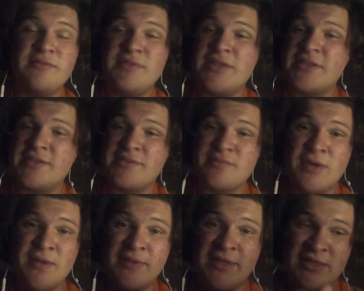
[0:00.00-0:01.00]
because
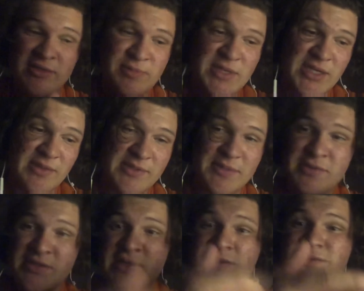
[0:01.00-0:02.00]
Mom needed to pick up some
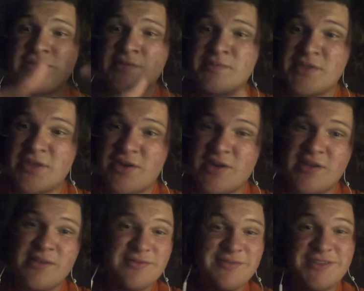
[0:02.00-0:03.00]
essentials from
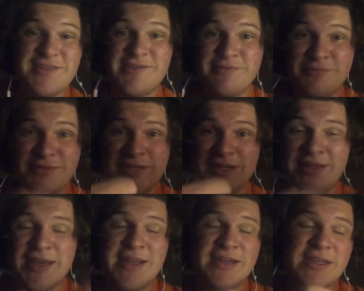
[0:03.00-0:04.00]
Target, so we did
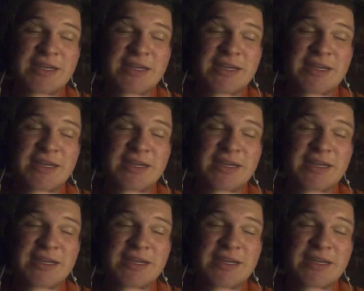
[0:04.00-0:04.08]
that.